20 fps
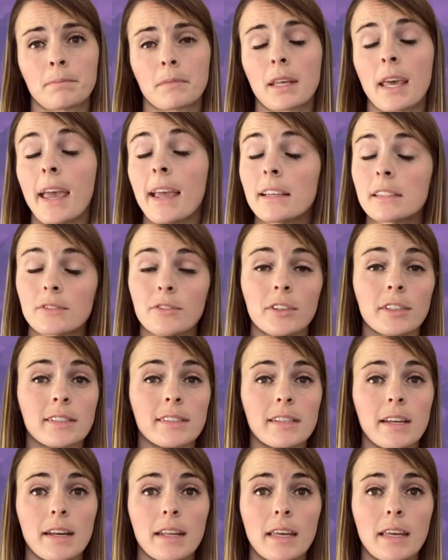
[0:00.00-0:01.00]
Kaysville
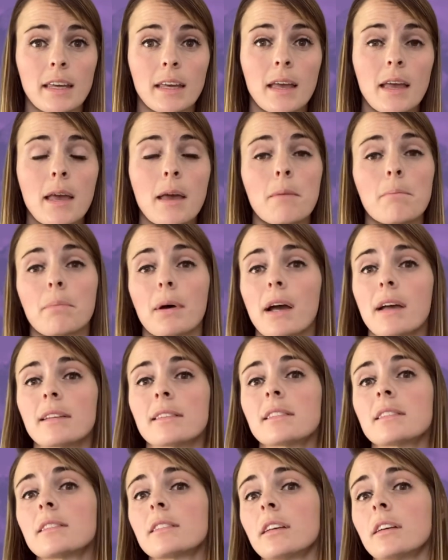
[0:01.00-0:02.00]
City, but
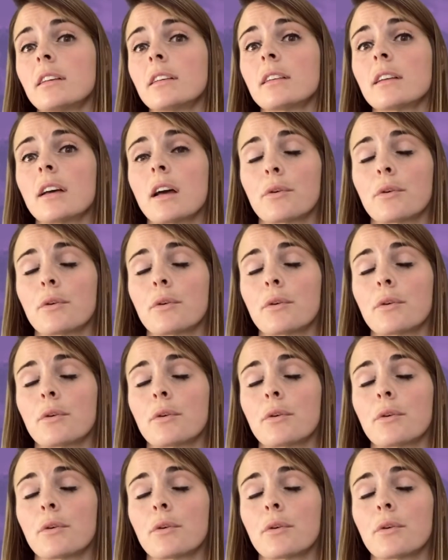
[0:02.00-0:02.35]
still